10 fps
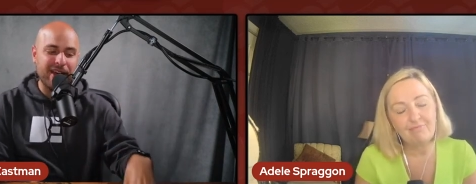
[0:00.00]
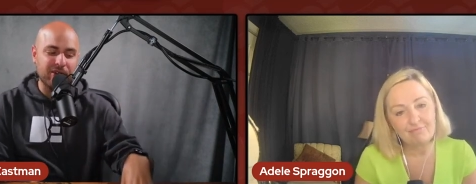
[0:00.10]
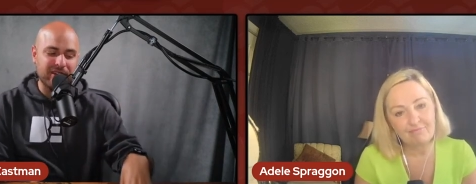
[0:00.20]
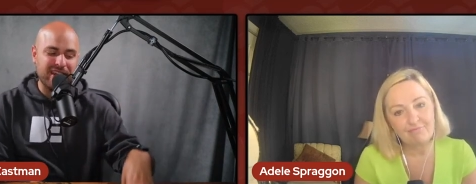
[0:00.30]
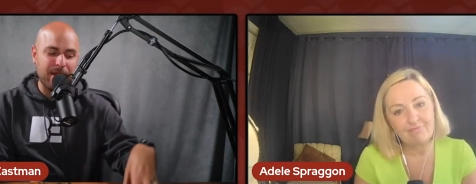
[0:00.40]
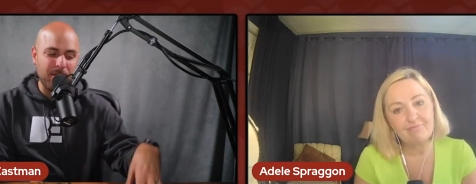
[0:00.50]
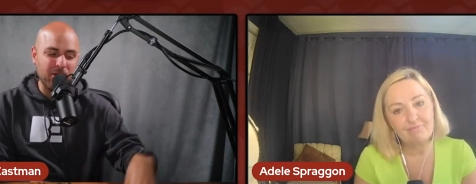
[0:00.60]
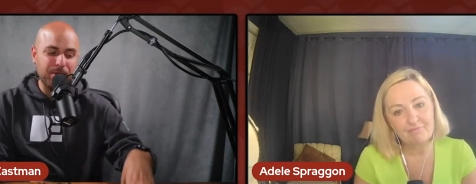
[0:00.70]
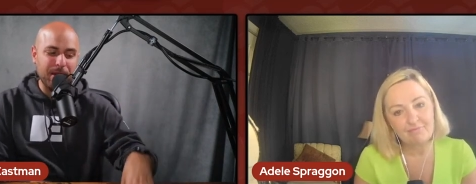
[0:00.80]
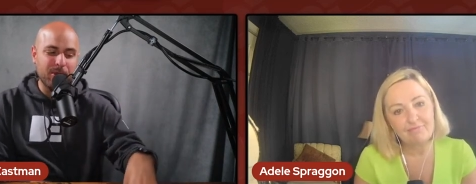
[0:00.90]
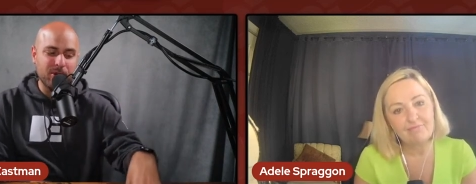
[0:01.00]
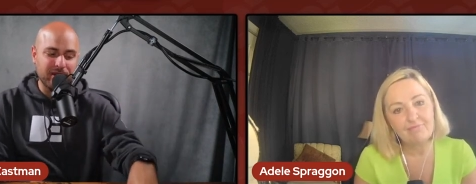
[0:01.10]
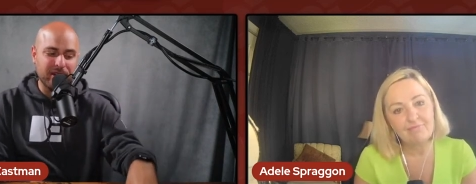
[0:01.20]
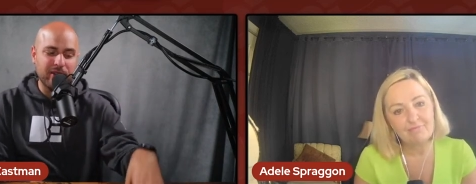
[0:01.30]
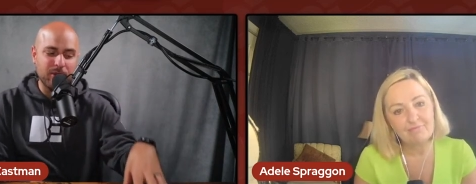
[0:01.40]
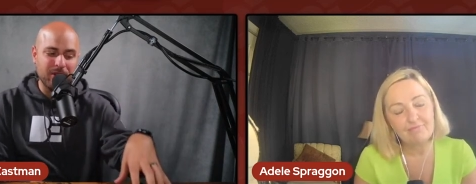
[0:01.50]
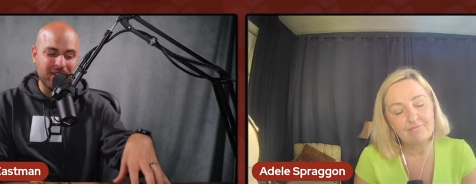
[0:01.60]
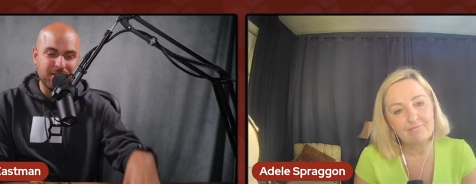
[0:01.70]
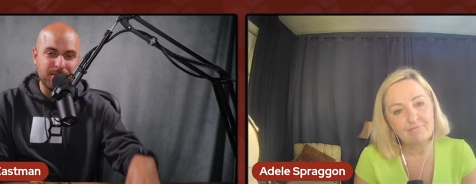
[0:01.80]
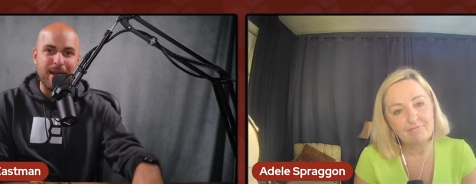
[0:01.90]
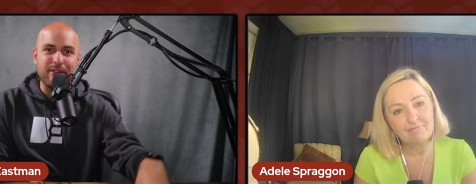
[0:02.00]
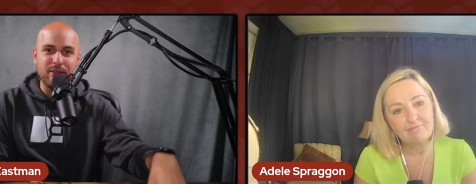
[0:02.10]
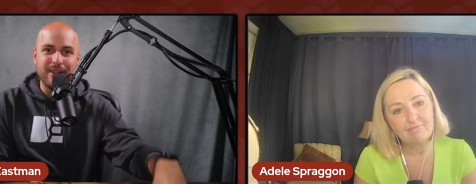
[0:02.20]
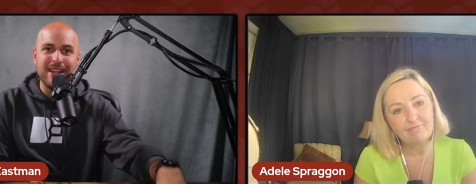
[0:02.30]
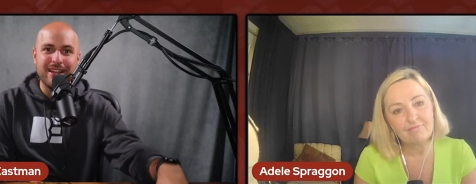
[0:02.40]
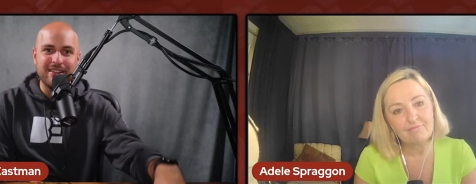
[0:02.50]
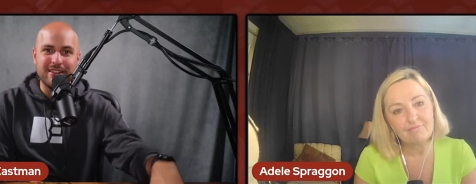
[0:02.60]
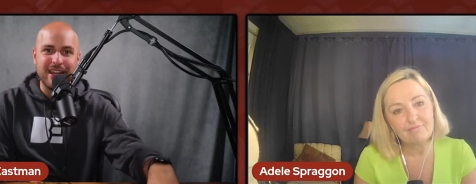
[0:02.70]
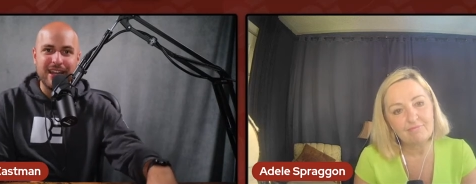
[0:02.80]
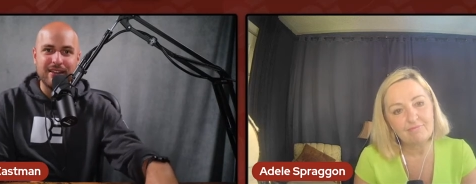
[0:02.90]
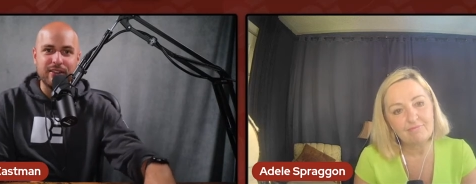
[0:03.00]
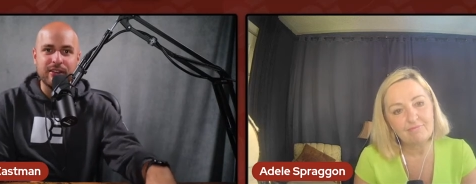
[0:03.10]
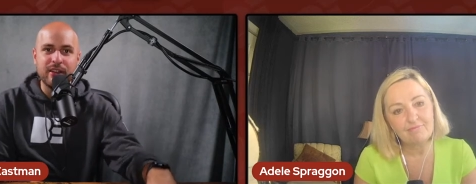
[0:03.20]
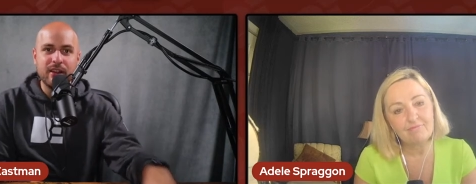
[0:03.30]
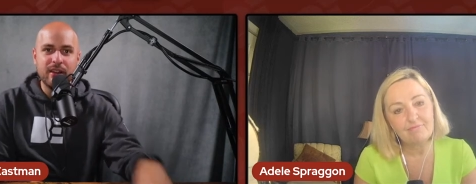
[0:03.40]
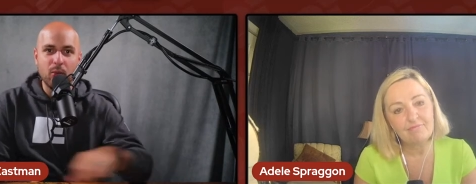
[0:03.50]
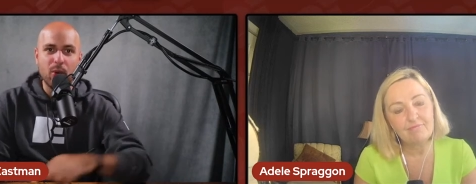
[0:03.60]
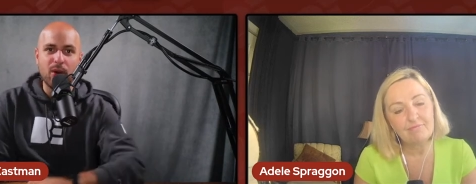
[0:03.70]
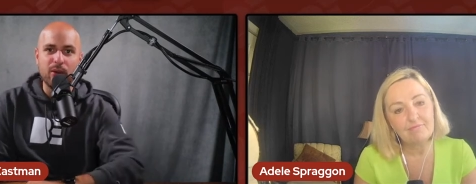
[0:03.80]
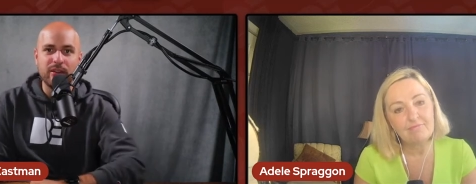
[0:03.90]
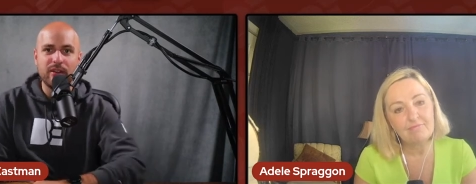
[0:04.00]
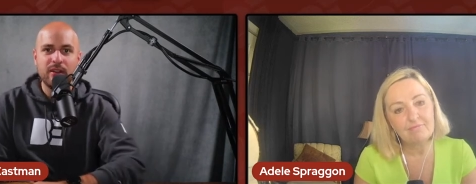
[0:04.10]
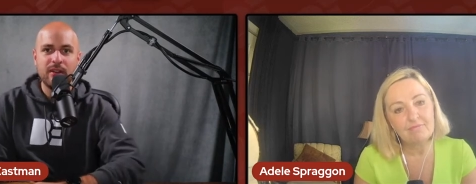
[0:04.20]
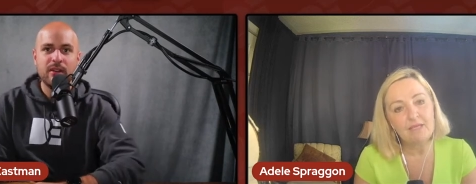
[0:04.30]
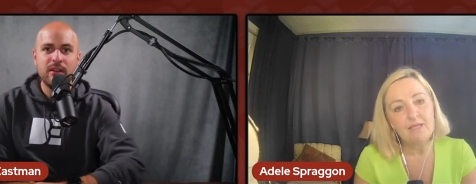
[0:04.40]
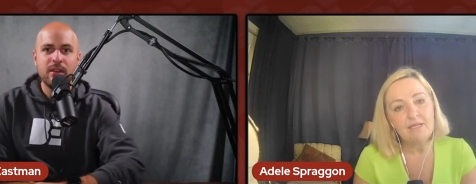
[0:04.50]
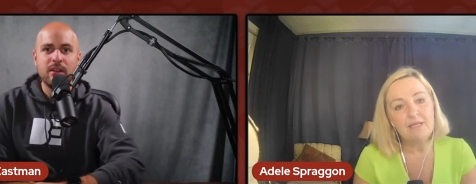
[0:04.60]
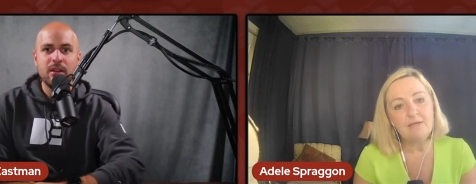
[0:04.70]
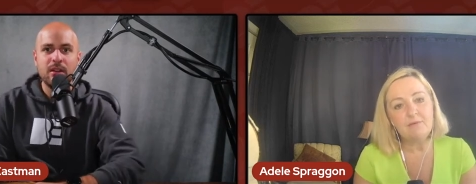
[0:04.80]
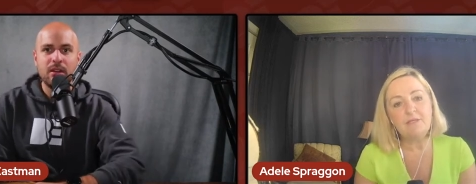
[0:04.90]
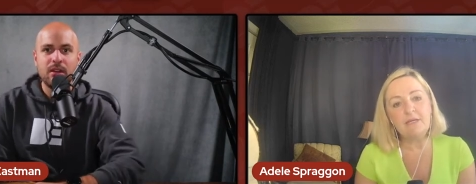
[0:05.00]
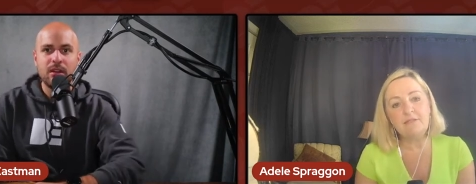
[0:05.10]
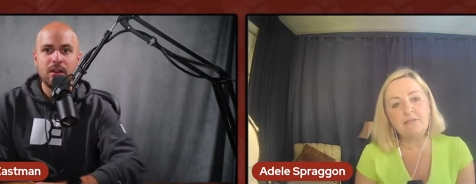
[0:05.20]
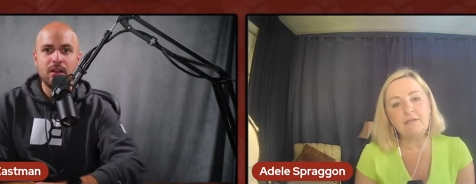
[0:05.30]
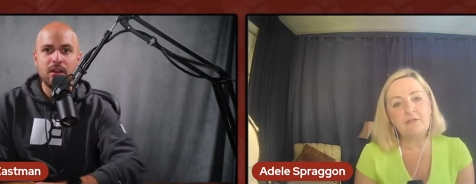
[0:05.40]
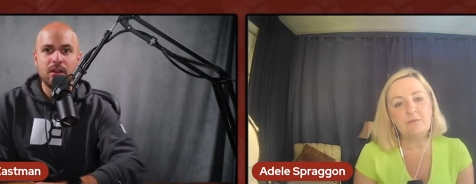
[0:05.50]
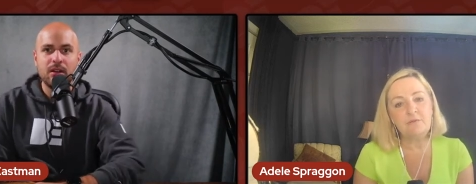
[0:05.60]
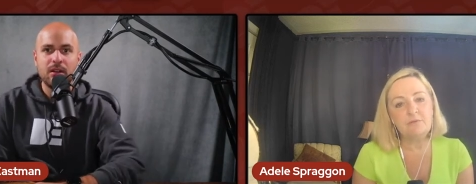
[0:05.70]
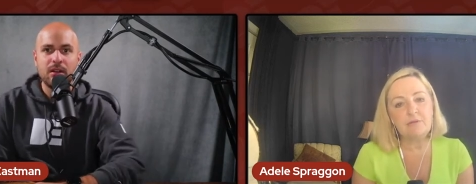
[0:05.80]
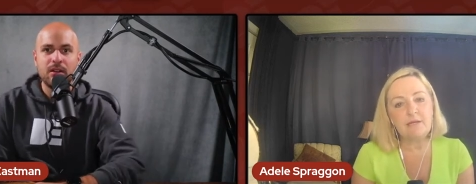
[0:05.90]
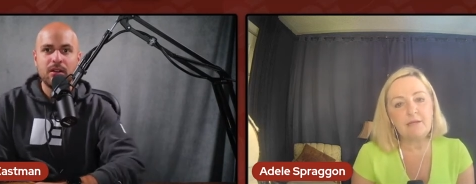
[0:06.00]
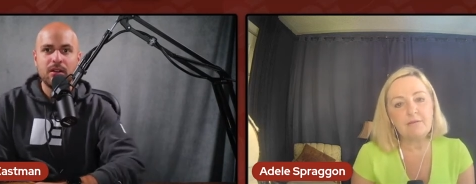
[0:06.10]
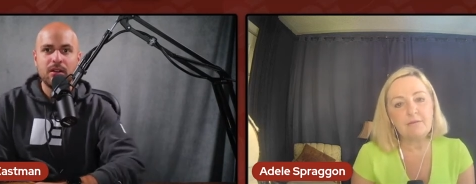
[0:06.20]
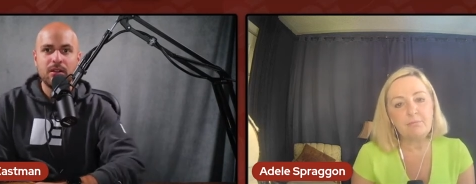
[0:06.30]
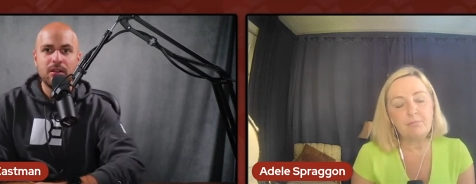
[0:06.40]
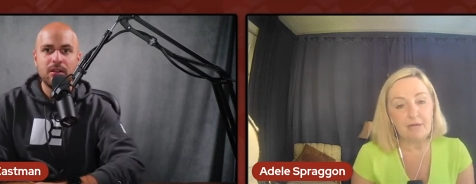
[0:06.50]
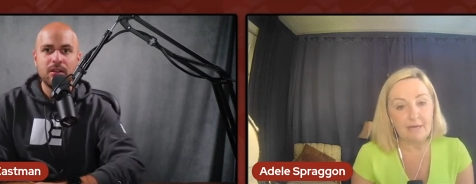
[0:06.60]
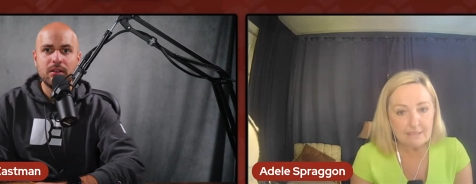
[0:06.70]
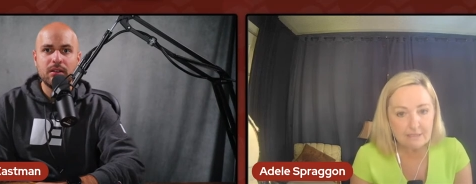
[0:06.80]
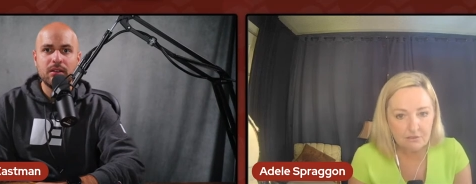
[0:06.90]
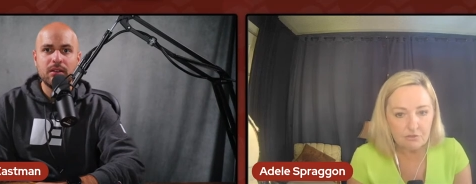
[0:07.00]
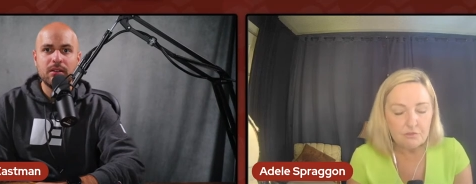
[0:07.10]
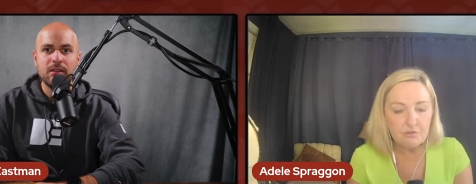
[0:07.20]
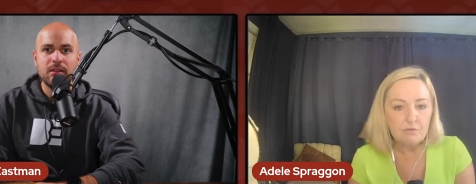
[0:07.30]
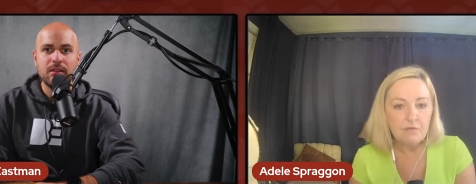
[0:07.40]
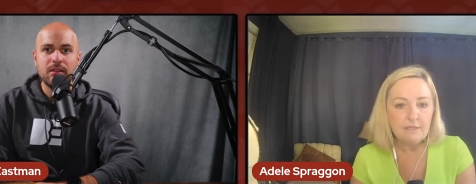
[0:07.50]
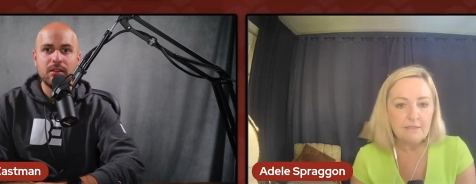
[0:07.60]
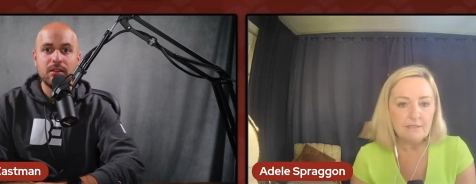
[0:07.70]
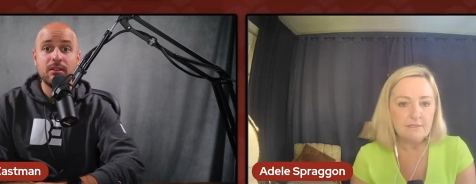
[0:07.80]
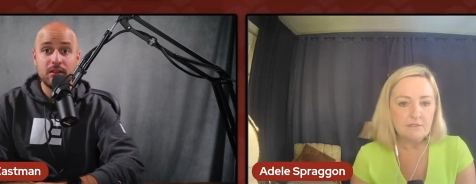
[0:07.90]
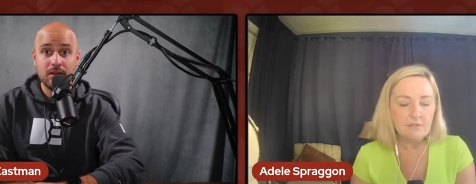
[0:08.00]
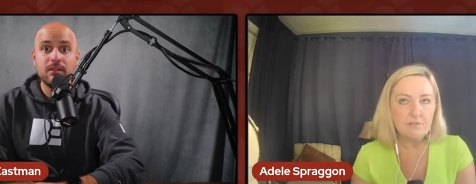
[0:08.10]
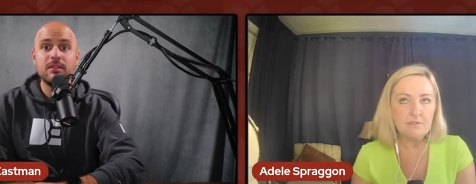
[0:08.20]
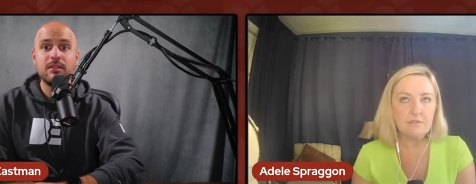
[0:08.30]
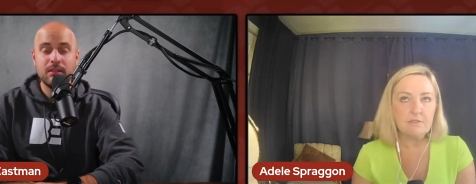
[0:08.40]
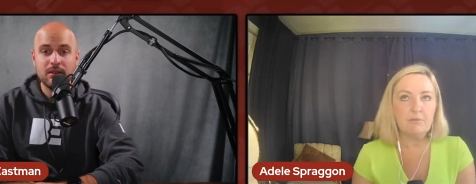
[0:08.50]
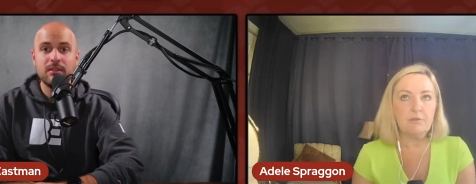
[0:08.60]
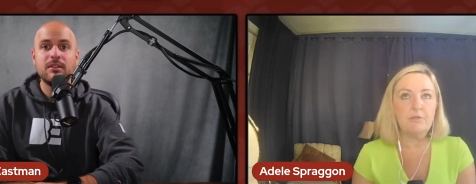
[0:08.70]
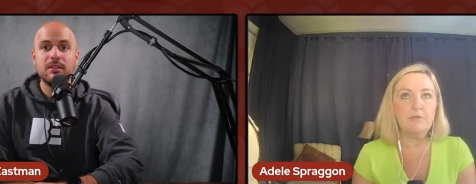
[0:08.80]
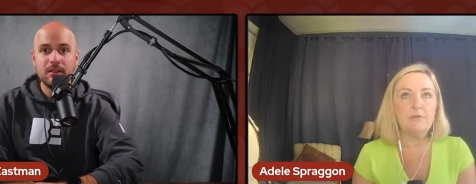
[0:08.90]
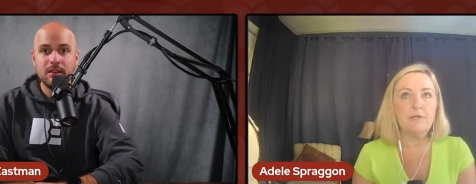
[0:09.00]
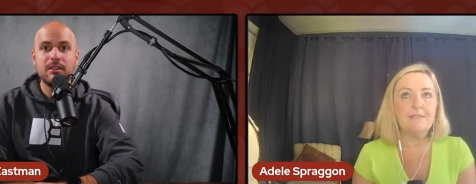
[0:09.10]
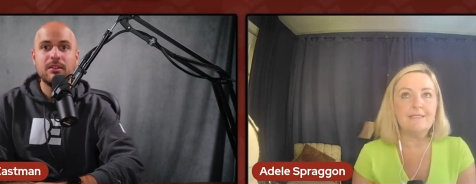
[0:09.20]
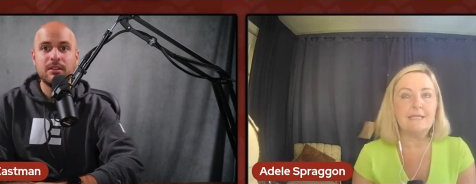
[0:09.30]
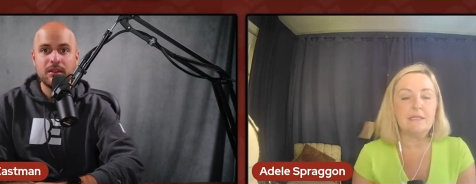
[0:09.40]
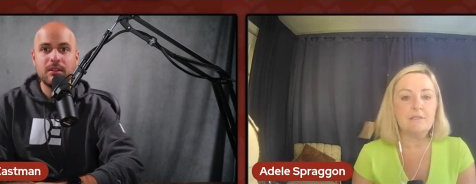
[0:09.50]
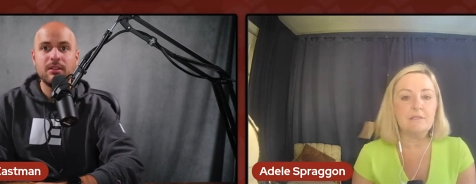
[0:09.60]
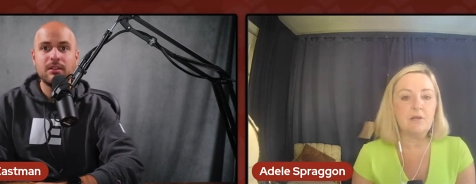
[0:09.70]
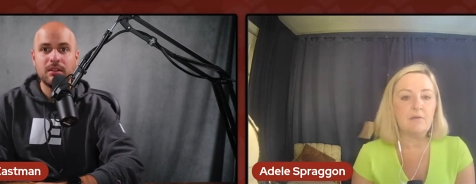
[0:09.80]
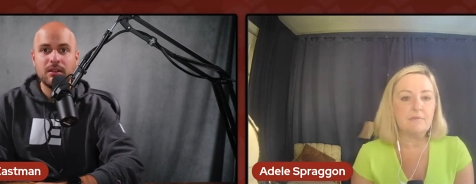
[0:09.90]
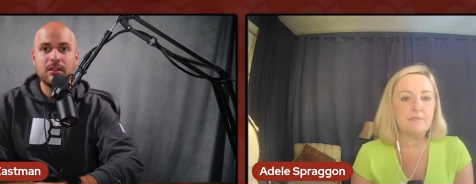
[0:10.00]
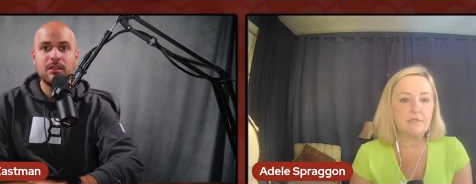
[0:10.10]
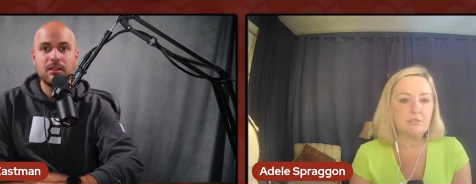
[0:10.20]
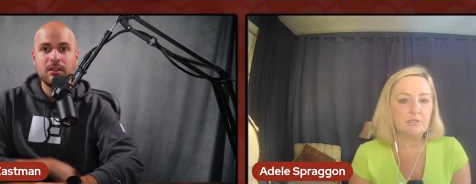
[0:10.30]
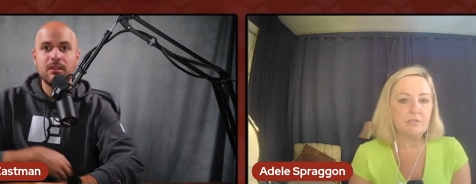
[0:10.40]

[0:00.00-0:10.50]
Speaker 1: that most people are dealing with, especially in today's world?
Speaker 2: Yeah, well, I, I know you like the practical. So let, let's just explore a sales conversation